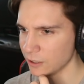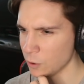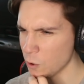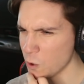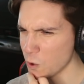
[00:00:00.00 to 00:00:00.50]

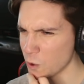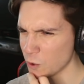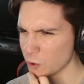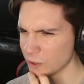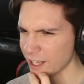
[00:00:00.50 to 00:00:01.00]

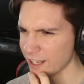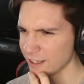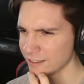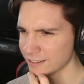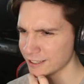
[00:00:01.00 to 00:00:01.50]
Oh, that
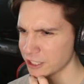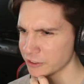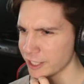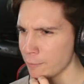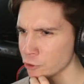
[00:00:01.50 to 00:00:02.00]

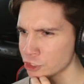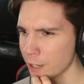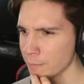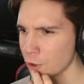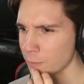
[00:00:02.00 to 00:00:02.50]
little double
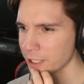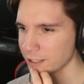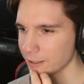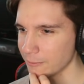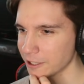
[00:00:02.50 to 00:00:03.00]
jump
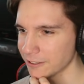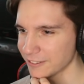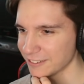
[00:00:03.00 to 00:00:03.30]
moment. Come on.